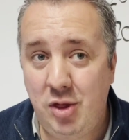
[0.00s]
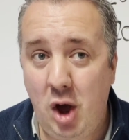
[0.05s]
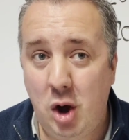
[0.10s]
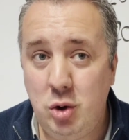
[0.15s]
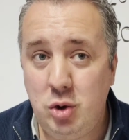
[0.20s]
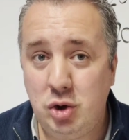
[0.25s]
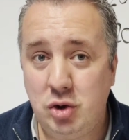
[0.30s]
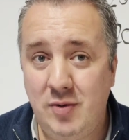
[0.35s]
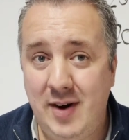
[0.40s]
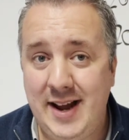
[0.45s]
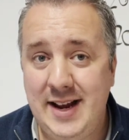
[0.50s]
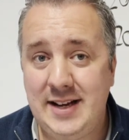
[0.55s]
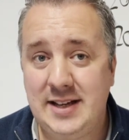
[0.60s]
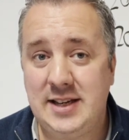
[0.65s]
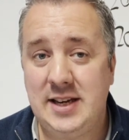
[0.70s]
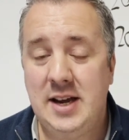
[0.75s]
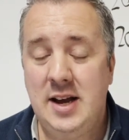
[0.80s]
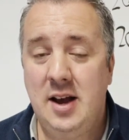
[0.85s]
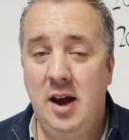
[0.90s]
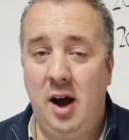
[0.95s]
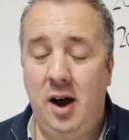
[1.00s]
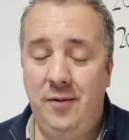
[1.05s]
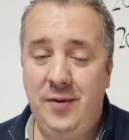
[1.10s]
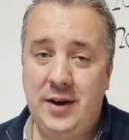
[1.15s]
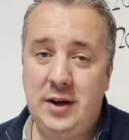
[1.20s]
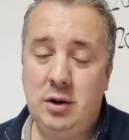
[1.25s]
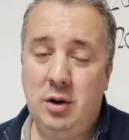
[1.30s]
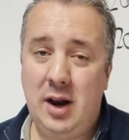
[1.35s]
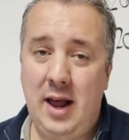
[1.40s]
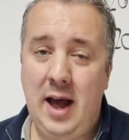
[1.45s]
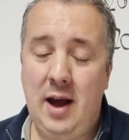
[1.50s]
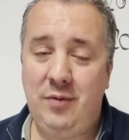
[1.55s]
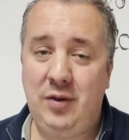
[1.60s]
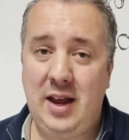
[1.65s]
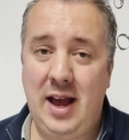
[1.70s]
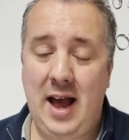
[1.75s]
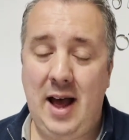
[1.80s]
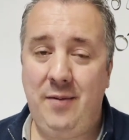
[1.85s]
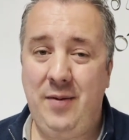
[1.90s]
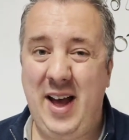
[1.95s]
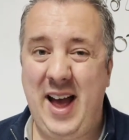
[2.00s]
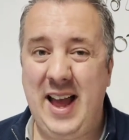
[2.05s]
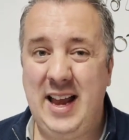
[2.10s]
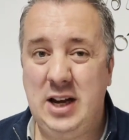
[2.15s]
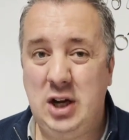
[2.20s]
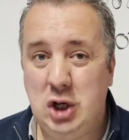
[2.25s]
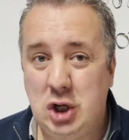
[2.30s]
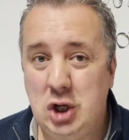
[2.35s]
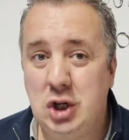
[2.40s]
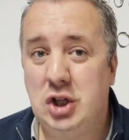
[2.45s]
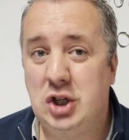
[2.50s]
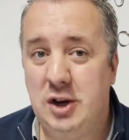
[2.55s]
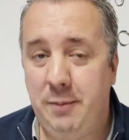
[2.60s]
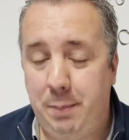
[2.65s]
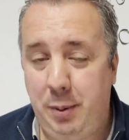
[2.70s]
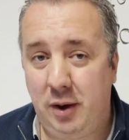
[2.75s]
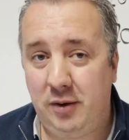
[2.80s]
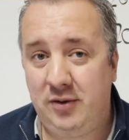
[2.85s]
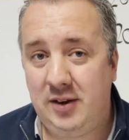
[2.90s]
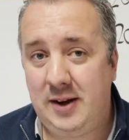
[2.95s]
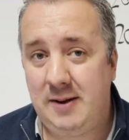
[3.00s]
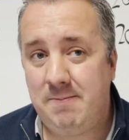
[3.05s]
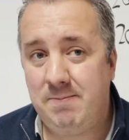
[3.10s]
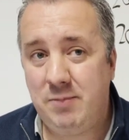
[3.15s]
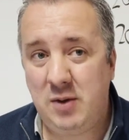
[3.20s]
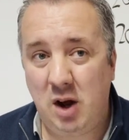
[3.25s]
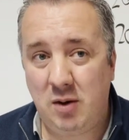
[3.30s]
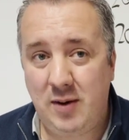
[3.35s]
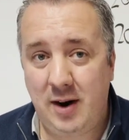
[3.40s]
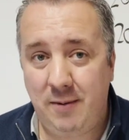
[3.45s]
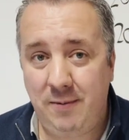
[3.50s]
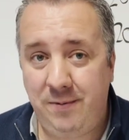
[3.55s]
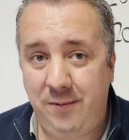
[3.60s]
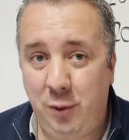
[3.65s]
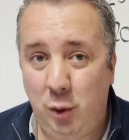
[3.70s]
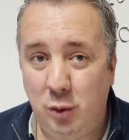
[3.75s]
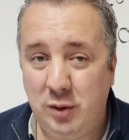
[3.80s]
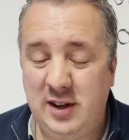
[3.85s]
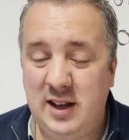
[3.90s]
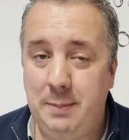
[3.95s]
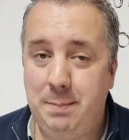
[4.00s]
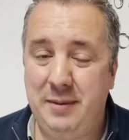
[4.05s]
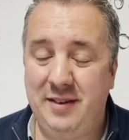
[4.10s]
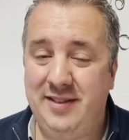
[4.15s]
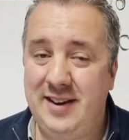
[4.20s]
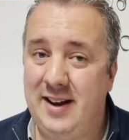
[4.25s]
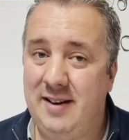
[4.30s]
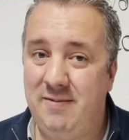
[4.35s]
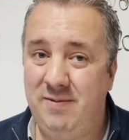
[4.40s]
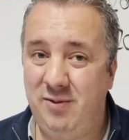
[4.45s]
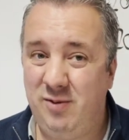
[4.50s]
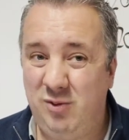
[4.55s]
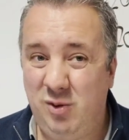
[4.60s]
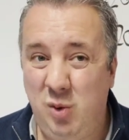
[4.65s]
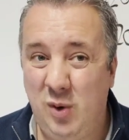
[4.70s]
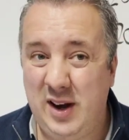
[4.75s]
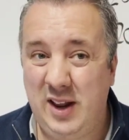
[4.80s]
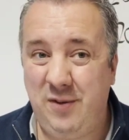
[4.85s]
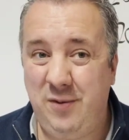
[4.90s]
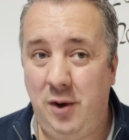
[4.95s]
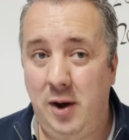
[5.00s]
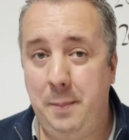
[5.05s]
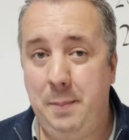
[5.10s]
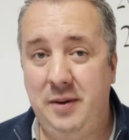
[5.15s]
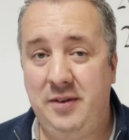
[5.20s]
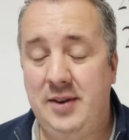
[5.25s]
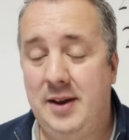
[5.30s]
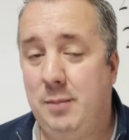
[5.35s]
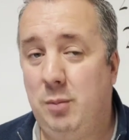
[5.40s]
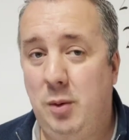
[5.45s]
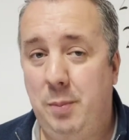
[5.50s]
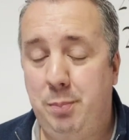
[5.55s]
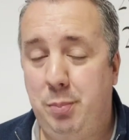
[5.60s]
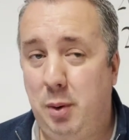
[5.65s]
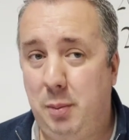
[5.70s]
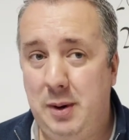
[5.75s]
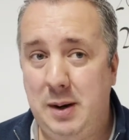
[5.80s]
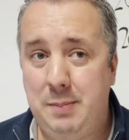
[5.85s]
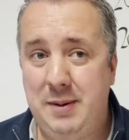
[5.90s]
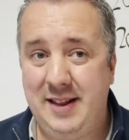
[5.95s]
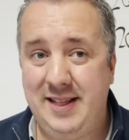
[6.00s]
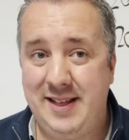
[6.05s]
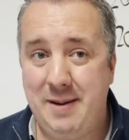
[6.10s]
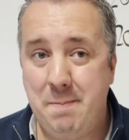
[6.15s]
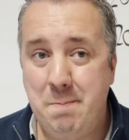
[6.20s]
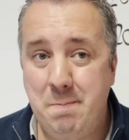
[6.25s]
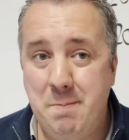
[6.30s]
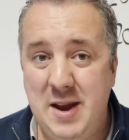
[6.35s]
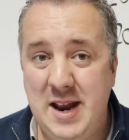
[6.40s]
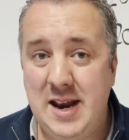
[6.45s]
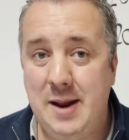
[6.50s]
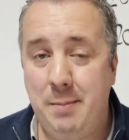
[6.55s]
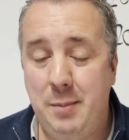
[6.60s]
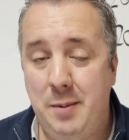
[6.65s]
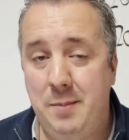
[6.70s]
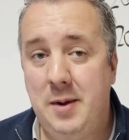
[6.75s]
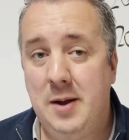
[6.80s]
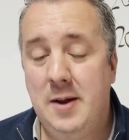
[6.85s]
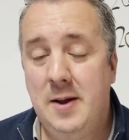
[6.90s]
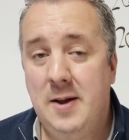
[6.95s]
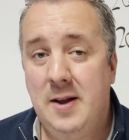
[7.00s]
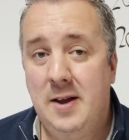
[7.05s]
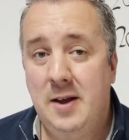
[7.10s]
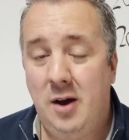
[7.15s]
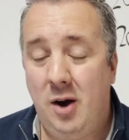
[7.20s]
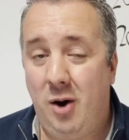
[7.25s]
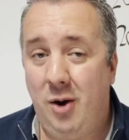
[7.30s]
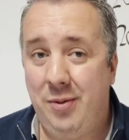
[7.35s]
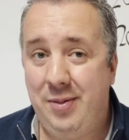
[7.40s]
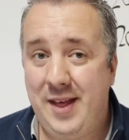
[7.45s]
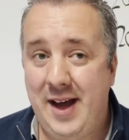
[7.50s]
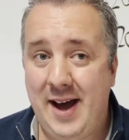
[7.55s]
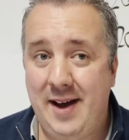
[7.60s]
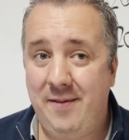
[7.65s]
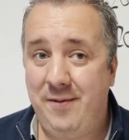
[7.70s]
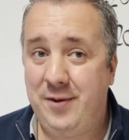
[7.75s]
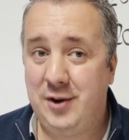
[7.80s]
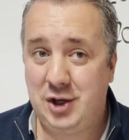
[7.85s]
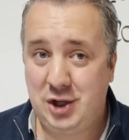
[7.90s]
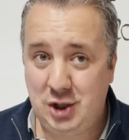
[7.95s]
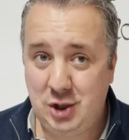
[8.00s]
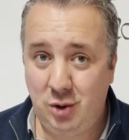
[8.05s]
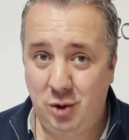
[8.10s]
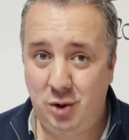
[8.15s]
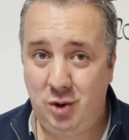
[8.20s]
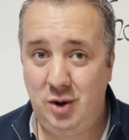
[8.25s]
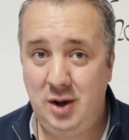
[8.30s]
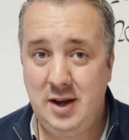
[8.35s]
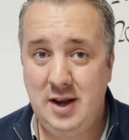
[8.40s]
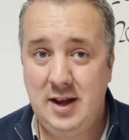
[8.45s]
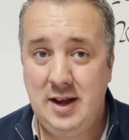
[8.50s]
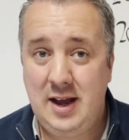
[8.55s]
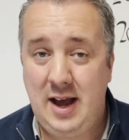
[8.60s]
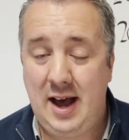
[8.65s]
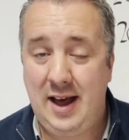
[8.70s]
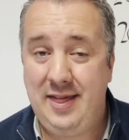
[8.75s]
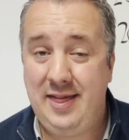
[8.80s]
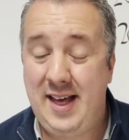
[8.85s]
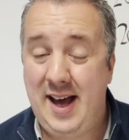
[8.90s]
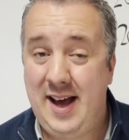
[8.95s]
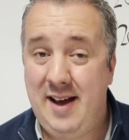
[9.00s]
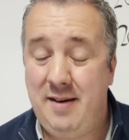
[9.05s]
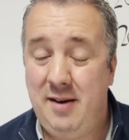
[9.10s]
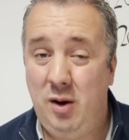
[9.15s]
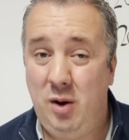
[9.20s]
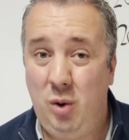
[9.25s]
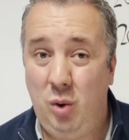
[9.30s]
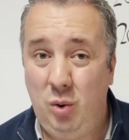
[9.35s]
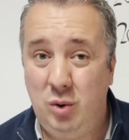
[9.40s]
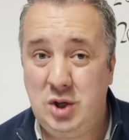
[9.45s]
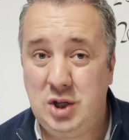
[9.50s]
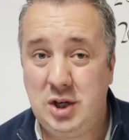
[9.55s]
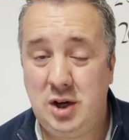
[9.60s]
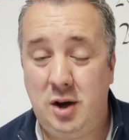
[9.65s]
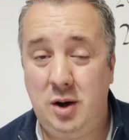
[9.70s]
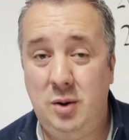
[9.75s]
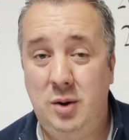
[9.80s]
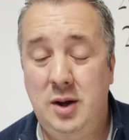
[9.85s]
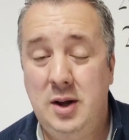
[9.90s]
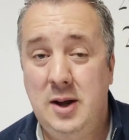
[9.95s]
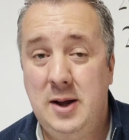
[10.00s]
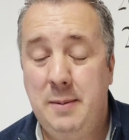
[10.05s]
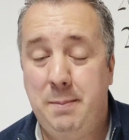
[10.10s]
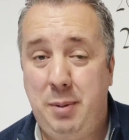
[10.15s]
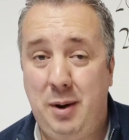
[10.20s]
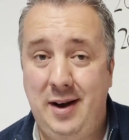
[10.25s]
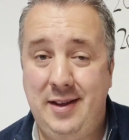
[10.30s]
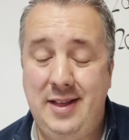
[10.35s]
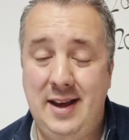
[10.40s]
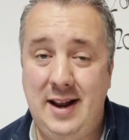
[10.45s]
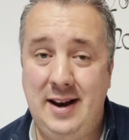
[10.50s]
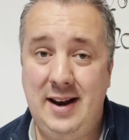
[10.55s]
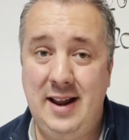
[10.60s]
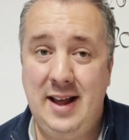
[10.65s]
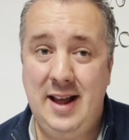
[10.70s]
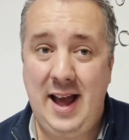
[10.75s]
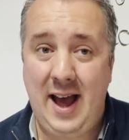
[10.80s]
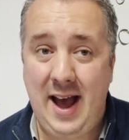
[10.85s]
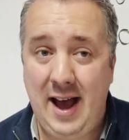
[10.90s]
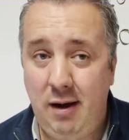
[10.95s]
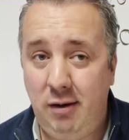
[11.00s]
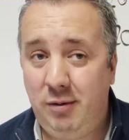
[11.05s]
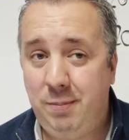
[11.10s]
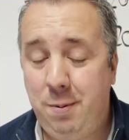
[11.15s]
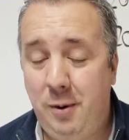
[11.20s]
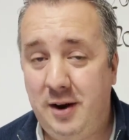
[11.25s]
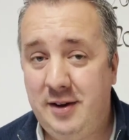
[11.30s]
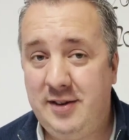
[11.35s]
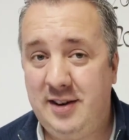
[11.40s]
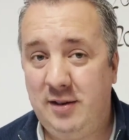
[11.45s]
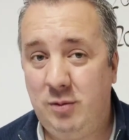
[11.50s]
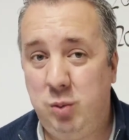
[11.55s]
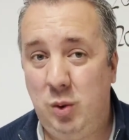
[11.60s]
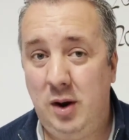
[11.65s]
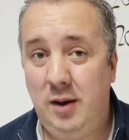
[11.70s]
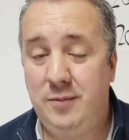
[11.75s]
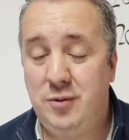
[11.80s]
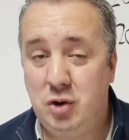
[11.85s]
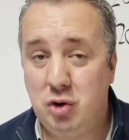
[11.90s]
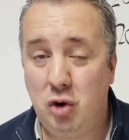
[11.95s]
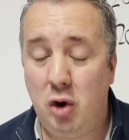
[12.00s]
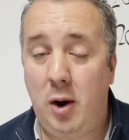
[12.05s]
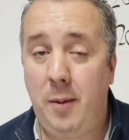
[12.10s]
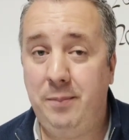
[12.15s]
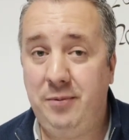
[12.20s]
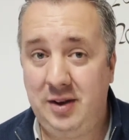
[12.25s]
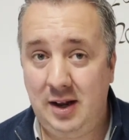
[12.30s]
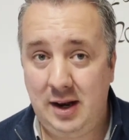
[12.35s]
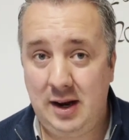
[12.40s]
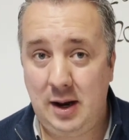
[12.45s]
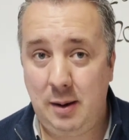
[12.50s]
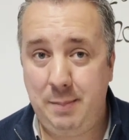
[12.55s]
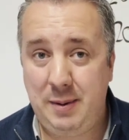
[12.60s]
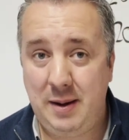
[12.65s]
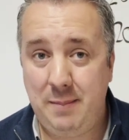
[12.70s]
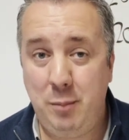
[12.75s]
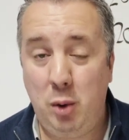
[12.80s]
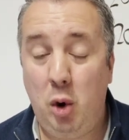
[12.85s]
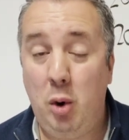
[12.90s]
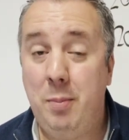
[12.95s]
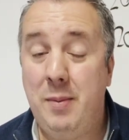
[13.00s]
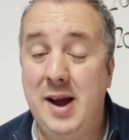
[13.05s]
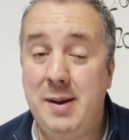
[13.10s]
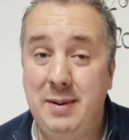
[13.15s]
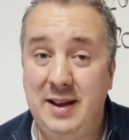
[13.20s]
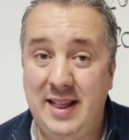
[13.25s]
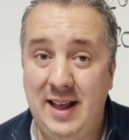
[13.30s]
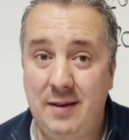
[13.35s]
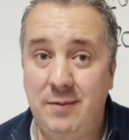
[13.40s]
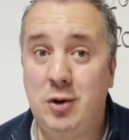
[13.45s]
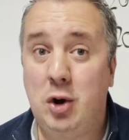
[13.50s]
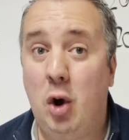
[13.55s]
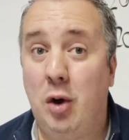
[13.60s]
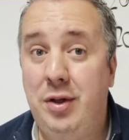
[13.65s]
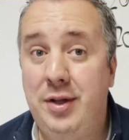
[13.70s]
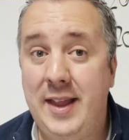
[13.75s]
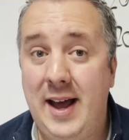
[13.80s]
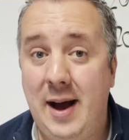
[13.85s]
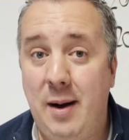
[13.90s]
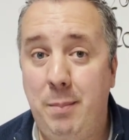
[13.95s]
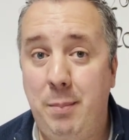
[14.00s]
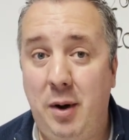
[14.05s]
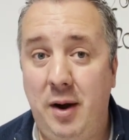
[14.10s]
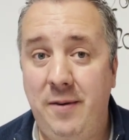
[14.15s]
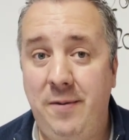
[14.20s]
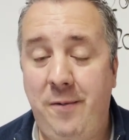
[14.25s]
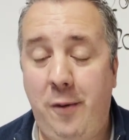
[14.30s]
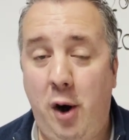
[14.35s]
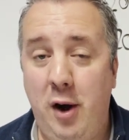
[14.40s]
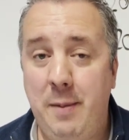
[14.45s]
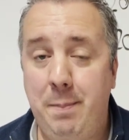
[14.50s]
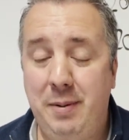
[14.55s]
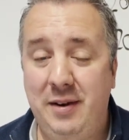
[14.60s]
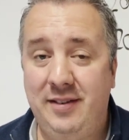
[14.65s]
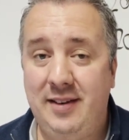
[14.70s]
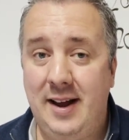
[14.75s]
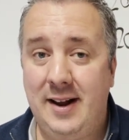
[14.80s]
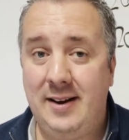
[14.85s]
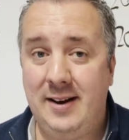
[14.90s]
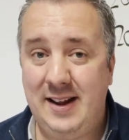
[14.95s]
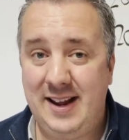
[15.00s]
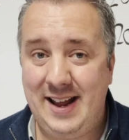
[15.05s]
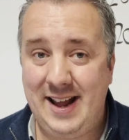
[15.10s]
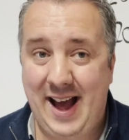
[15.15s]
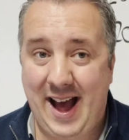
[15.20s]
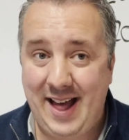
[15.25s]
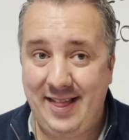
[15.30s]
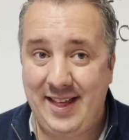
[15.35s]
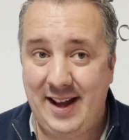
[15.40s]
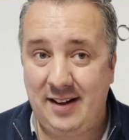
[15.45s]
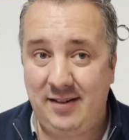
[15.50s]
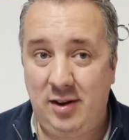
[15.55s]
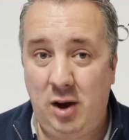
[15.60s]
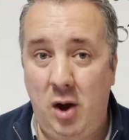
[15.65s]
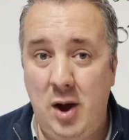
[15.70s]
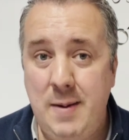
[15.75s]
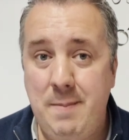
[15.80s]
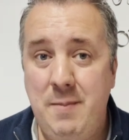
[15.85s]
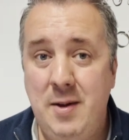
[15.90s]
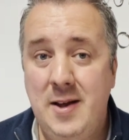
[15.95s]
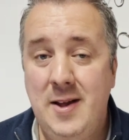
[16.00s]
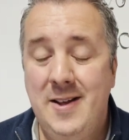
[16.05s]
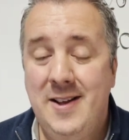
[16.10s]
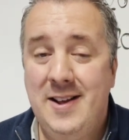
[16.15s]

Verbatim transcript: those rates, I think you'll have to have a good deposit, around 40%, 25% would probably be the minimum on that for sure. And that also, by then, house prices will have dropped a little bit more. Maybe they've gone down by 5% at that time.